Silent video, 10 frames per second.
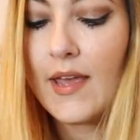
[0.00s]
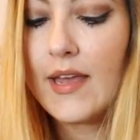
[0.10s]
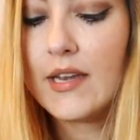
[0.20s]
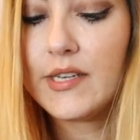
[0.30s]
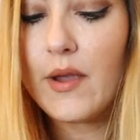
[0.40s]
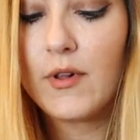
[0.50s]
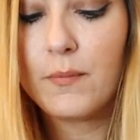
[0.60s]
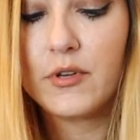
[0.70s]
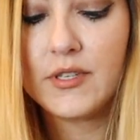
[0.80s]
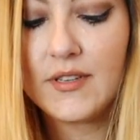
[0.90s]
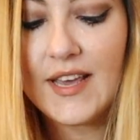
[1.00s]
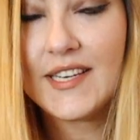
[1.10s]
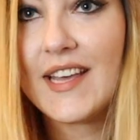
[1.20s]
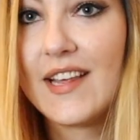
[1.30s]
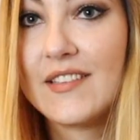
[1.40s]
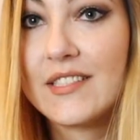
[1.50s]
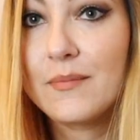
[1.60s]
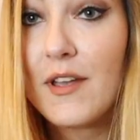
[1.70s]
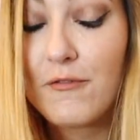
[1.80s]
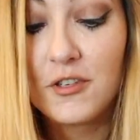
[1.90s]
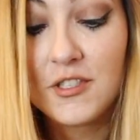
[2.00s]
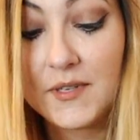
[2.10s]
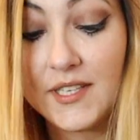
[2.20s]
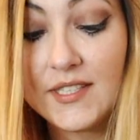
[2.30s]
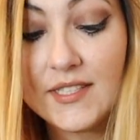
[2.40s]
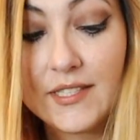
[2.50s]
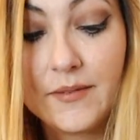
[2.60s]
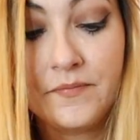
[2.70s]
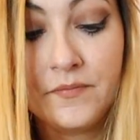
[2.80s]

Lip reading: and I will put that as my first piece.